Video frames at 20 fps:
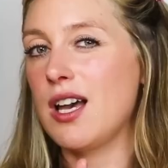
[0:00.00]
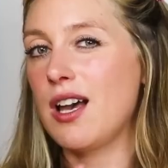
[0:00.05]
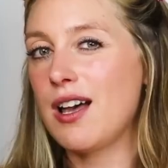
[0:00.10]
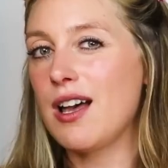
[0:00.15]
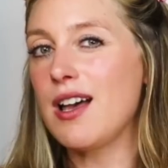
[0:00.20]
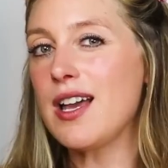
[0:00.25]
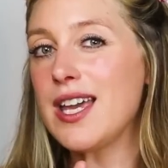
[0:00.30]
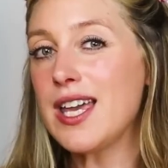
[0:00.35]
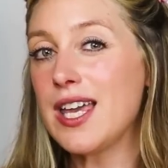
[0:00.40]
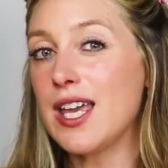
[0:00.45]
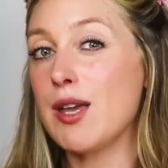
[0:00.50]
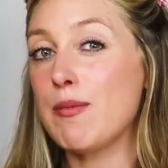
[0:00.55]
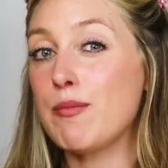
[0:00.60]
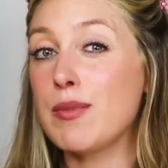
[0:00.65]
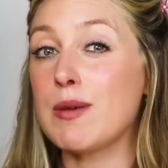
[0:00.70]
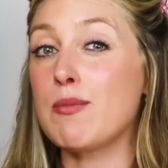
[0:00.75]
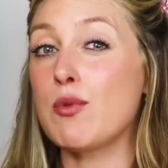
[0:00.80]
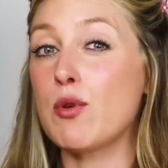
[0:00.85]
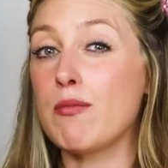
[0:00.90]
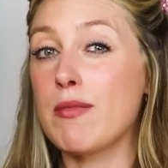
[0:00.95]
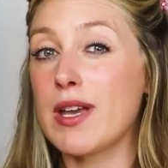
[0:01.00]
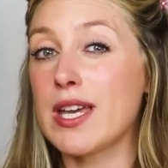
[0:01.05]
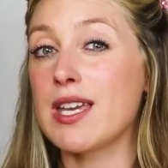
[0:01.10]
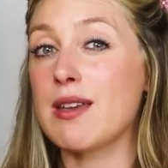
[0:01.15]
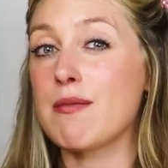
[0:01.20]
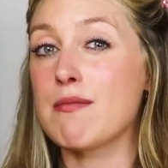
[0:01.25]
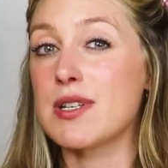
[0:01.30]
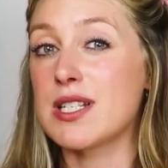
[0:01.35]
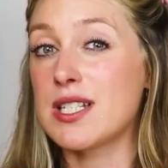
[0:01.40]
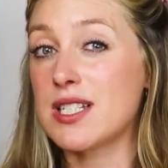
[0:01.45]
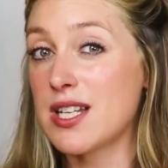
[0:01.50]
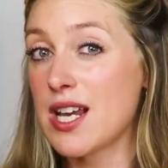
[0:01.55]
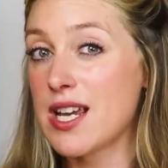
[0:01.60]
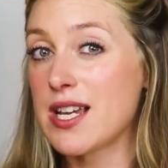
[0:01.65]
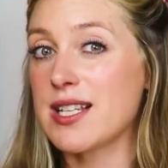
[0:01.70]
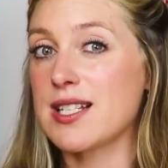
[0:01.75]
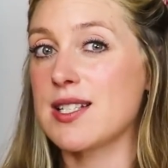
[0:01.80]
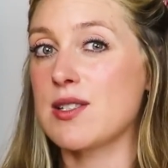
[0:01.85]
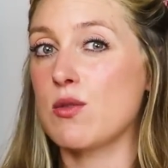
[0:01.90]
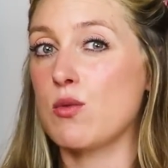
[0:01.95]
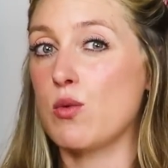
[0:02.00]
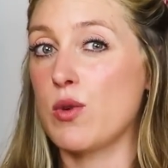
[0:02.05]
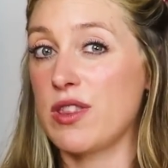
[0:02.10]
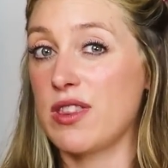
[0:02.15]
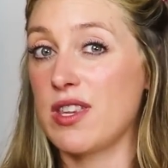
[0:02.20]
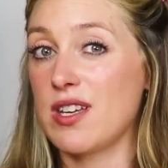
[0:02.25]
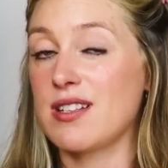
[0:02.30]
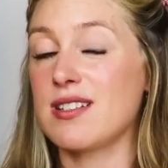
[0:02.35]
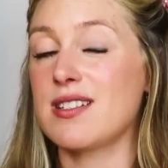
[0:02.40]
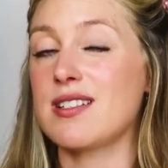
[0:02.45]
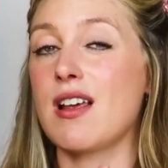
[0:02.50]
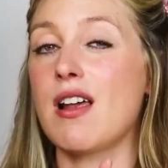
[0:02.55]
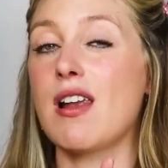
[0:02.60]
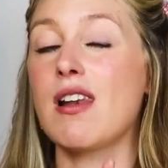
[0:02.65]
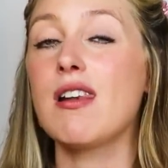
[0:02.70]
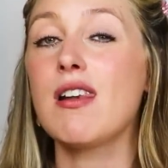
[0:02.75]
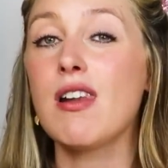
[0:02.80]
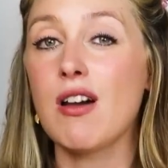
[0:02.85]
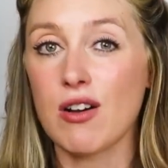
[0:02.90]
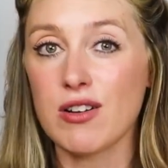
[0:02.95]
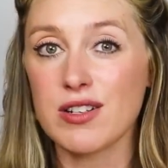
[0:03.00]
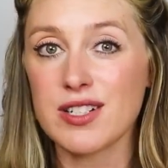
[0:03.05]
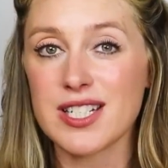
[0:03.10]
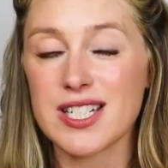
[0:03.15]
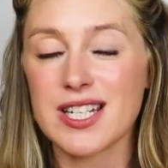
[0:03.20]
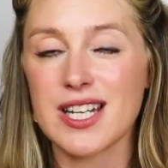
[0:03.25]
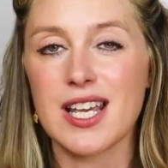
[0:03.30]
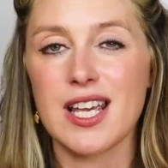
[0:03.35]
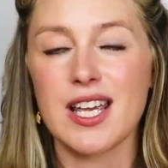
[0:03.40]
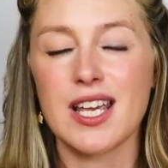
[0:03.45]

I hear people making mistakes with this a lot.